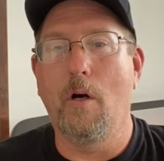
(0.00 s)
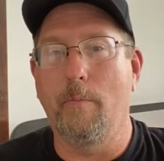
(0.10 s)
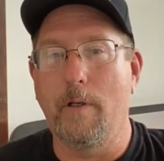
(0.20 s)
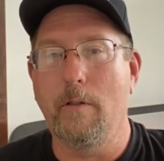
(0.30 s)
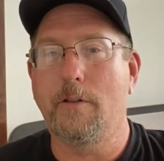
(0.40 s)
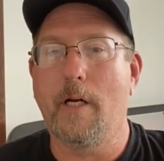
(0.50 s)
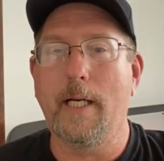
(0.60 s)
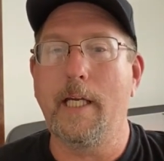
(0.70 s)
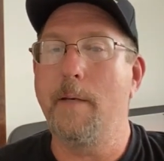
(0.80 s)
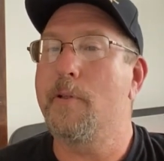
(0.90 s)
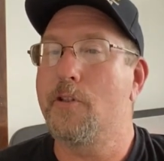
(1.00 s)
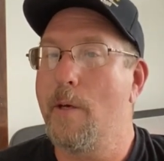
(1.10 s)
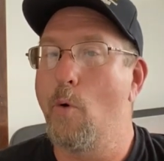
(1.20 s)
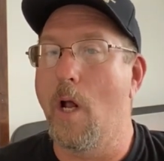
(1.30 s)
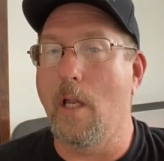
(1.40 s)
and we're going to try to keep it
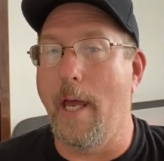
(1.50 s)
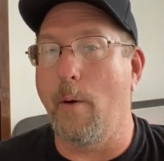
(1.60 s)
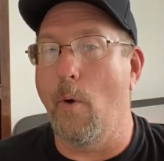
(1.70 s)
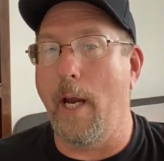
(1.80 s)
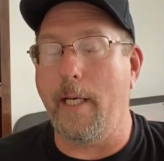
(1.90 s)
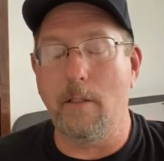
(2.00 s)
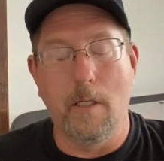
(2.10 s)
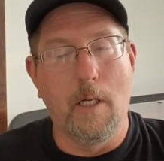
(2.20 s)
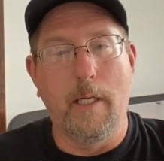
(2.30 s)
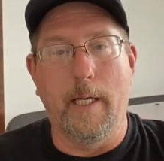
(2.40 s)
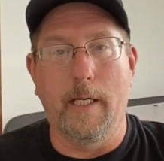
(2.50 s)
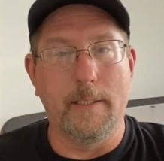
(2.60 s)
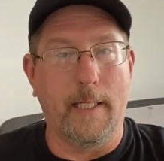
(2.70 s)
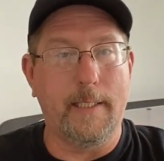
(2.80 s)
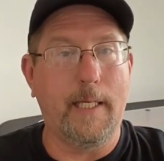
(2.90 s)
somewhat lightweight. And as
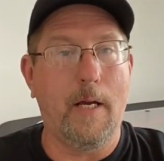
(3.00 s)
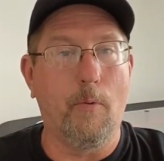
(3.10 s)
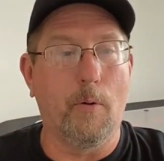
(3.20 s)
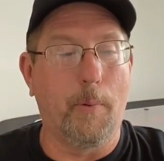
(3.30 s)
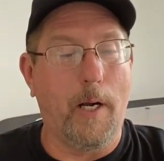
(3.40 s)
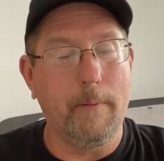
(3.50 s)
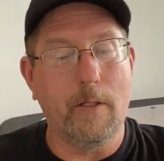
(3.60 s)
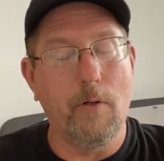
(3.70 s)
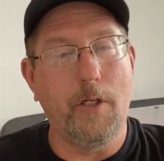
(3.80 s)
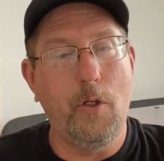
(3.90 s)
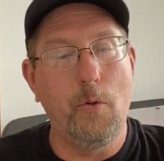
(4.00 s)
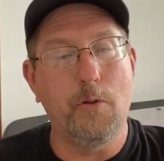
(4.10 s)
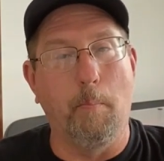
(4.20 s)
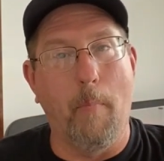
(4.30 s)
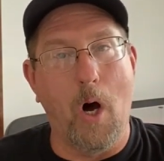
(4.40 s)
I said, we're probably going to
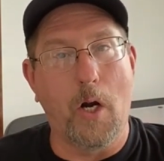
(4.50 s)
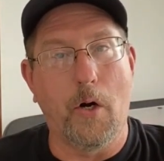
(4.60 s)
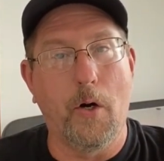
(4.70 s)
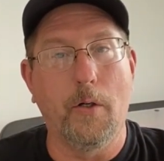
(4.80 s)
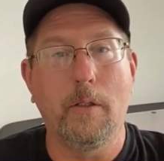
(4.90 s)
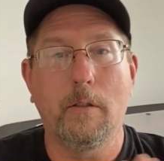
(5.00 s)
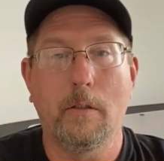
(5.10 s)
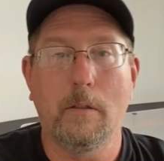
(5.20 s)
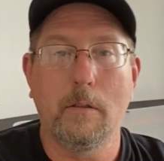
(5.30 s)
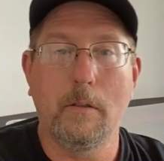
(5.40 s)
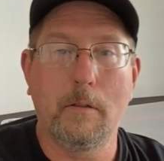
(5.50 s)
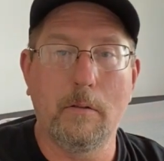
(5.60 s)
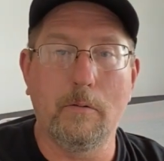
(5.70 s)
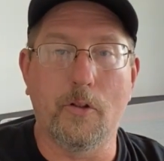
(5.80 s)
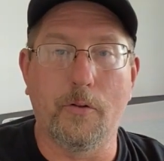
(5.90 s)
use modern
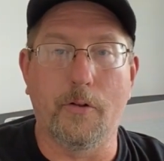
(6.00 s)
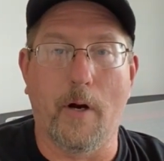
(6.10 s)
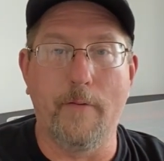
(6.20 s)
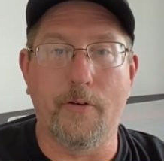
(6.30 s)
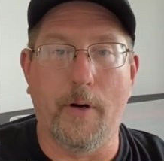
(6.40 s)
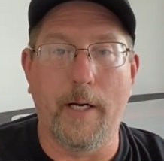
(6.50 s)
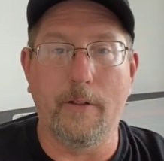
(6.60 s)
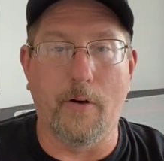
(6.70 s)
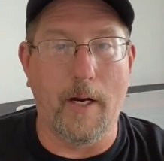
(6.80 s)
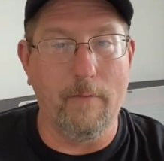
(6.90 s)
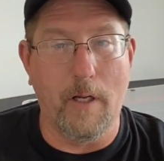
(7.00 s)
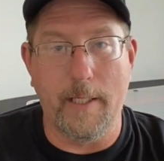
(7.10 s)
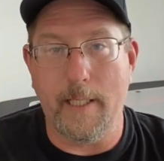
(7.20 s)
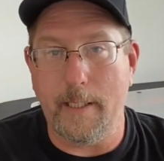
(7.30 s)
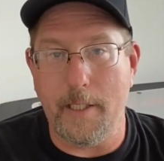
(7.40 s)

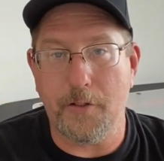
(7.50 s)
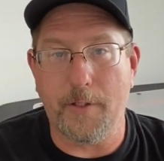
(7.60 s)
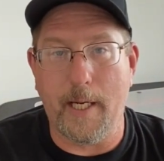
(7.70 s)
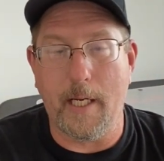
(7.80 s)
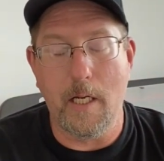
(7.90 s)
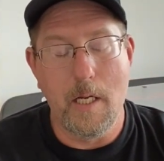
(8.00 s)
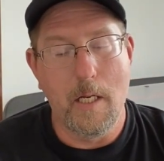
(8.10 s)
driveline in this thing.